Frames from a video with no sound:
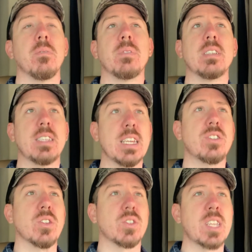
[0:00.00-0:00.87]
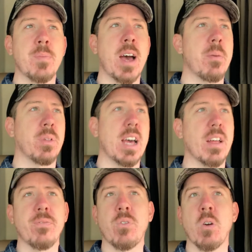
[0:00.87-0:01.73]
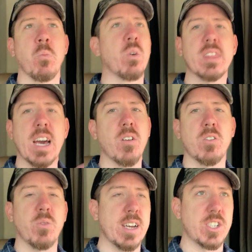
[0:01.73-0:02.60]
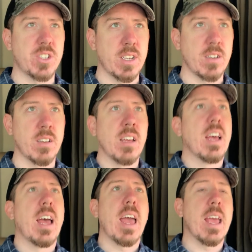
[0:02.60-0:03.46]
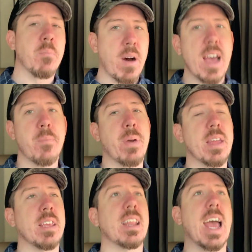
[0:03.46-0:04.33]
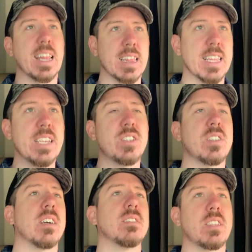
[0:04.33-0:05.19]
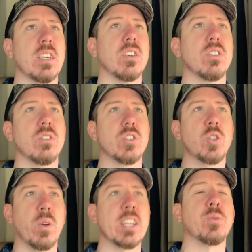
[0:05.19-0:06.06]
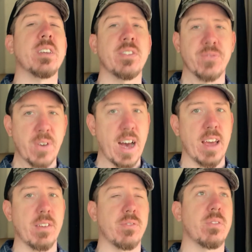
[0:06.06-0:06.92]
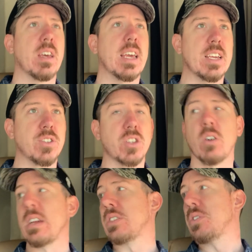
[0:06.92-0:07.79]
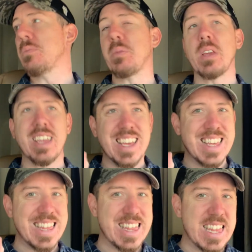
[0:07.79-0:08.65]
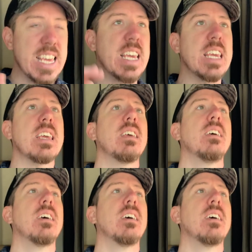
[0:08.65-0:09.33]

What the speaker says: the diesel semi-platform, without question, in my opinion, at least until 2025, is going to be the